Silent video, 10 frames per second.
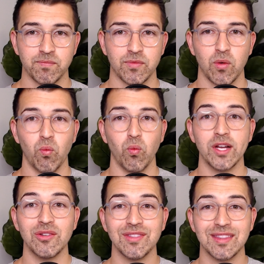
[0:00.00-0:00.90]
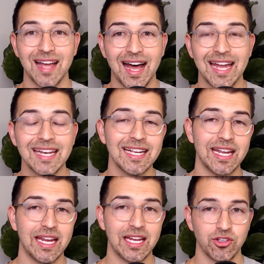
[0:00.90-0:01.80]
will not
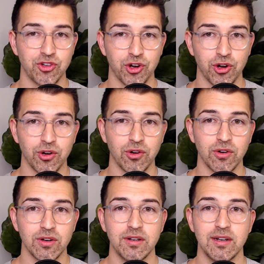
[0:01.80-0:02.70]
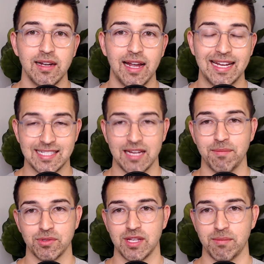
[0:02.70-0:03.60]
incur a
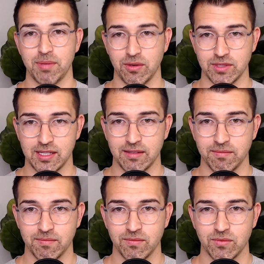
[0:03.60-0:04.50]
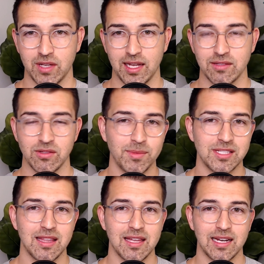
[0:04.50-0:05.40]
10% penalty. Okay, so let me say
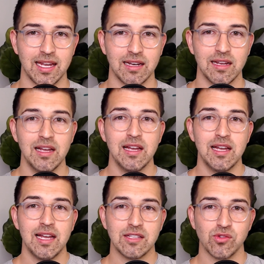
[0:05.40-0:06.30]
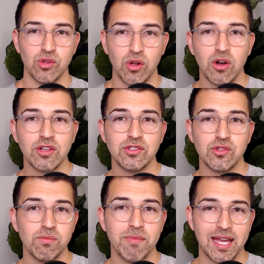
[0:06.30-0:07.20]
that again. As long as you
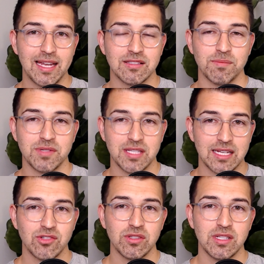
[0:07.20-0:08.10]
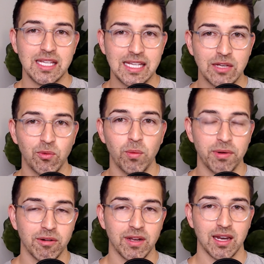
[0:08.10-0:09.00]
make substantially equal
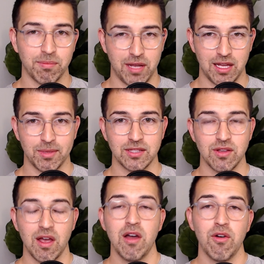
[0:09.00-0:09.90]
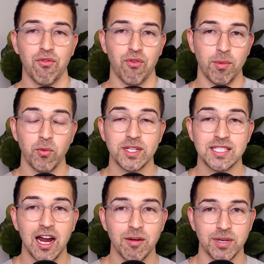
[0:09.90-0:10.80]
periodic payments from a
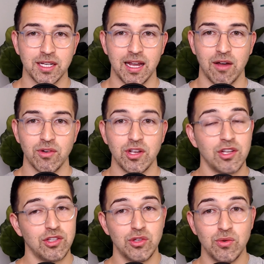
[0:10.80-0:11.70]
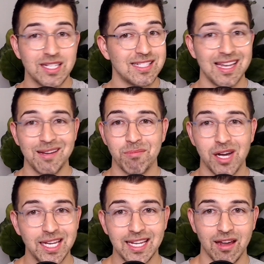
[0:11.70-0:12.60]
retirement account, you can take
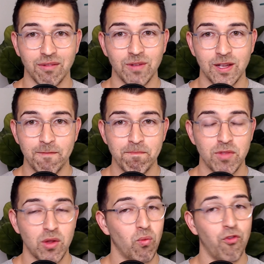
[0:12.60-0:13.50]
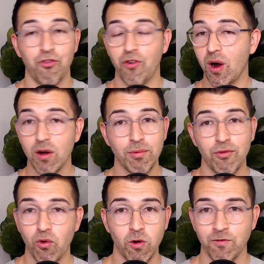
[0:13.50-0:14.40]
money out of it far
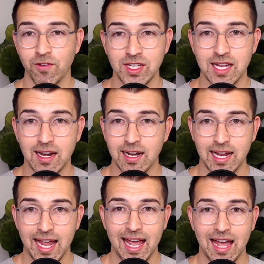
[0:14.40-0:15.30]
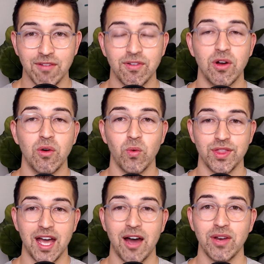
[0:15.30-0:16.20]
before 59 and a half
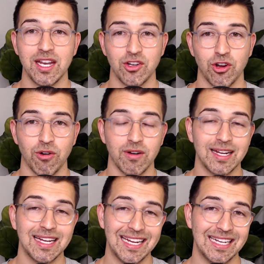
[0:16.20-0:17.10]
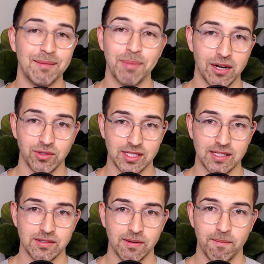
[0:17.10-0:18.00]
without incurring any
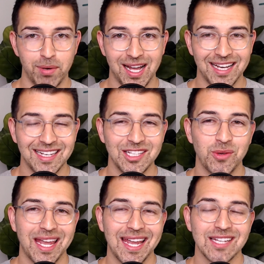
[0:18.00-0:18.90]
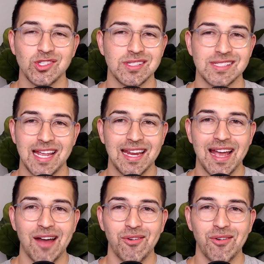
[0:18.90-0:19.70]
penalties. But you can't just take out